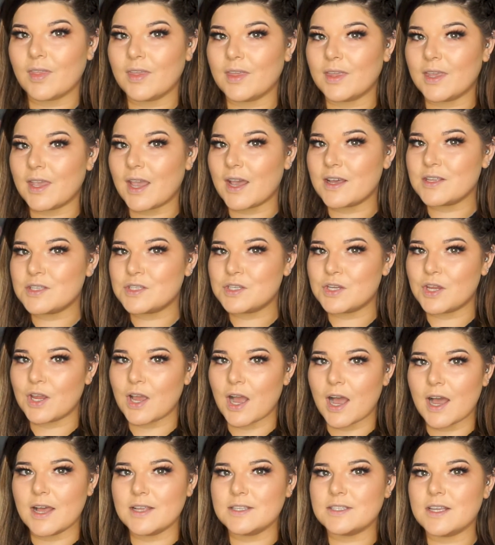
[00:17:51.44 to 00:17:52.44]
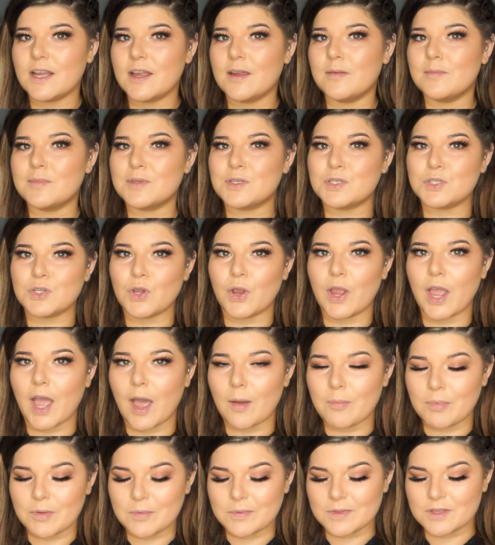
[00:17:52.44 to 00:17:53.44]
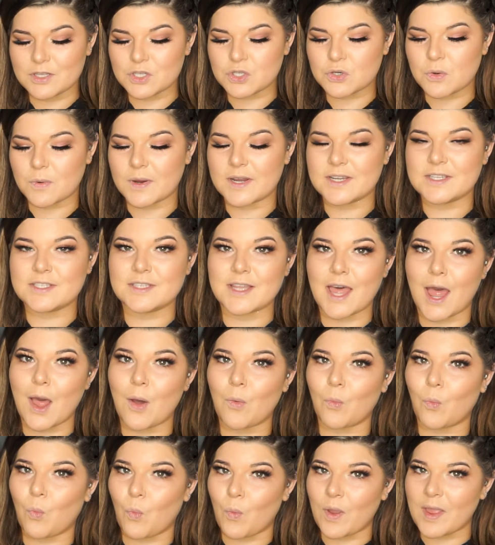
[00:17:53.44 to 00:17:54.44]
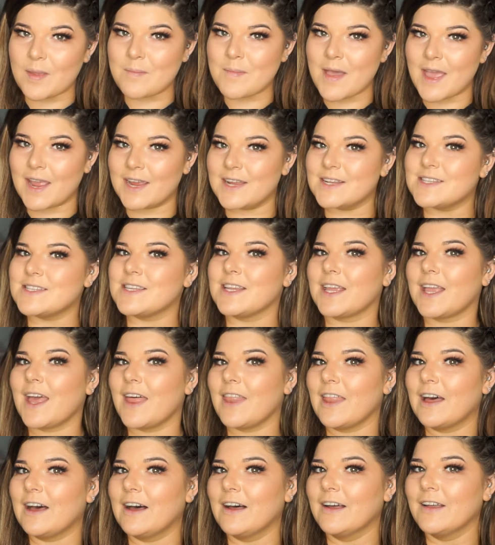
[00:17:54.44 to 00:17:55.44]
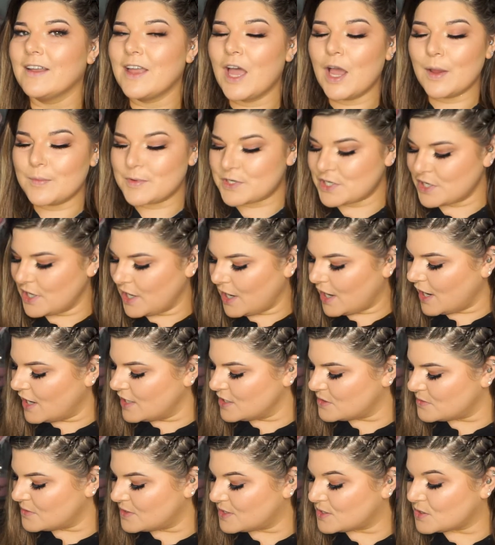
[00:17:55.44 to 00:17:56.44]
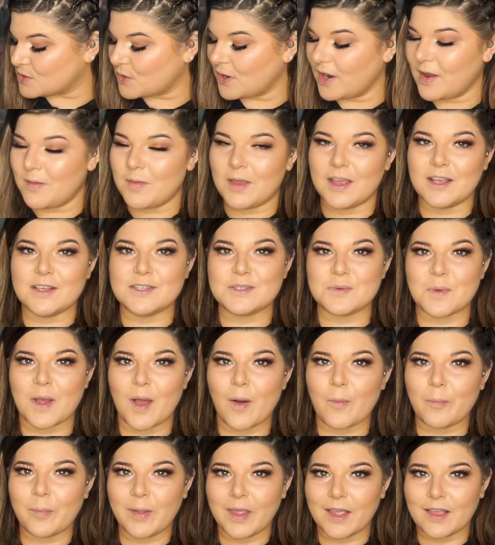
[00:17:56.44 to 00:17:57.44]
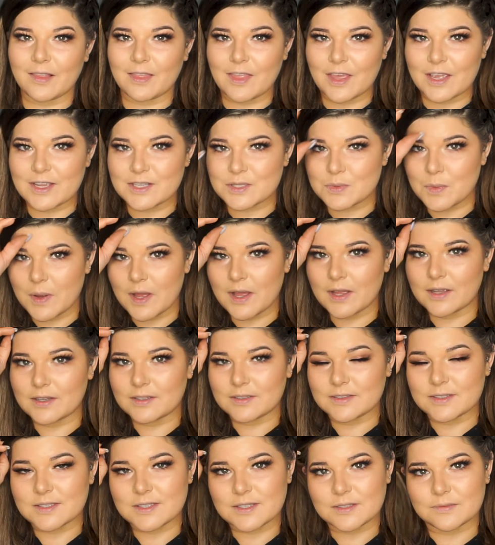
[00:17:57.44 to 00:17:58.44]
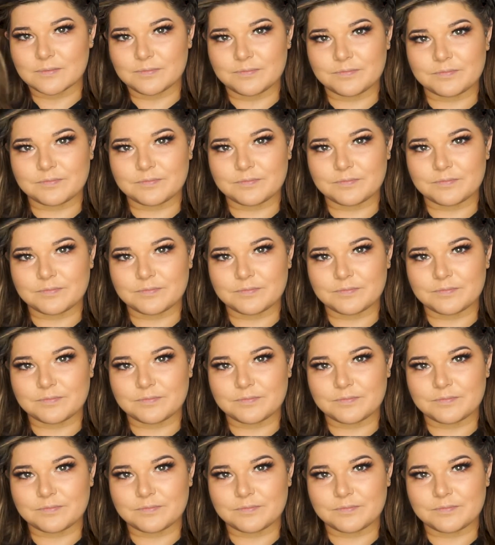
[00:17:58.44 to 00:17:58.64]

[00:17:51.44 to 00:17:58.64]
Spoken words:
Yes, you guys, I am so happy with the choice that we made together. I'm sure you guys were screaming as well. Pick these ones.